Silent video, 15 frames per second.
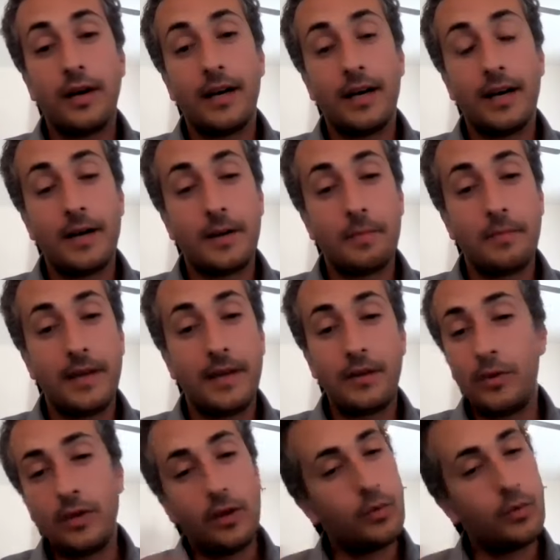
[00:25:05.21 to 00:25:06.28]
um,
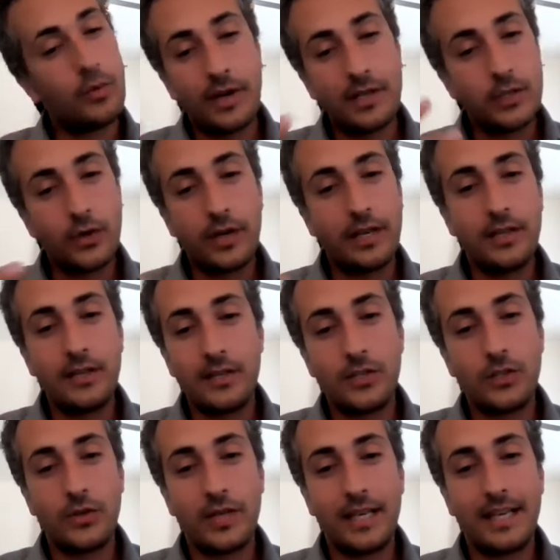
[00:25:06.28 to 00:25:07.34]
and you know, restaurant
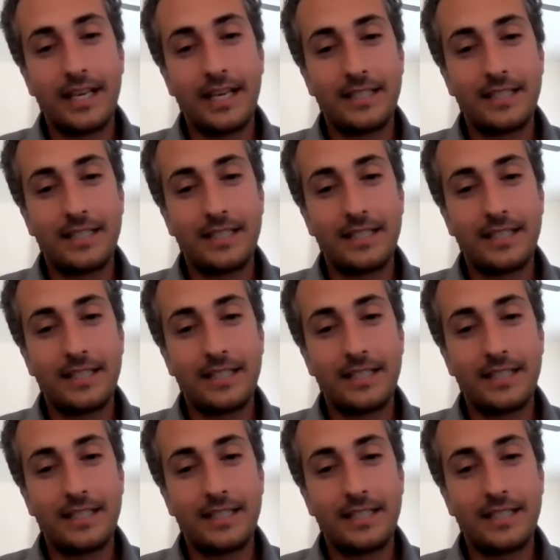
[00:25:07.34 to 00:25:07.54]
industry,